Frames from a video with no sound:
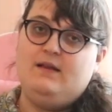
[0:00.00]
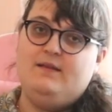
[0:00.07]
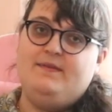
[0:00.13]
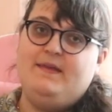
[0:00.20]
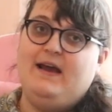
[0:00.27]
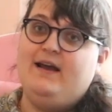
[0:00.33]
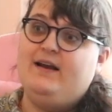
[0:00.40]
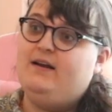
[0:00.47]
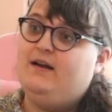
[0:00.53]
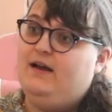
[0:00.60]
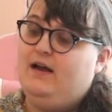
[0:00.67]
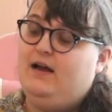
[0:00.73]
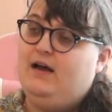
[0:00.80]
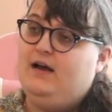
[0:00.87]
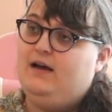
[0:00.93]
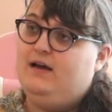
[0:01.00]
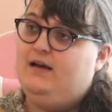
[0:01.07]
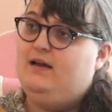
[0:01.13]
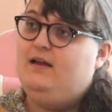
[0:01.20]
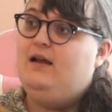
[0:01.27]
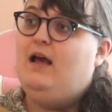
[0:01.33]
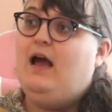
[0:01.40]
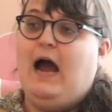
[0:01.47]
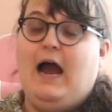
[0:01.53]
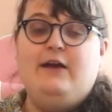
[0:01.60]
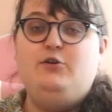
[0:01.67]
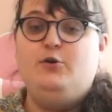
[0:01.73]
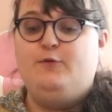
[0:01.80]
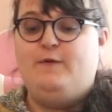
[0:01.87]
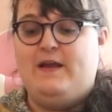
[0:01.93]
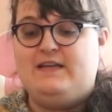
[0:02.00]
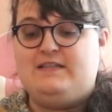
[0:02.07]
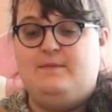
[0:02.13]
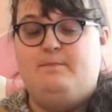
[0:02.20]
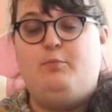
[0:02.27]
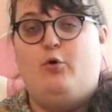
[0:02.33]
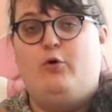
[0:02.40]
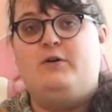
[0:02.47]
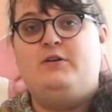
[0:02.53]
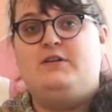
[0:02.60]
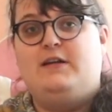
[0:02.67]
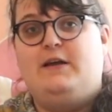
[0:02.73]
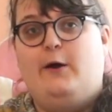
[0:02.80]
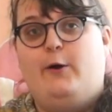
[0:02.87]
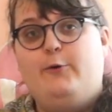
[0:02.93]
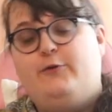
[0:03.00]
that I do think is important to go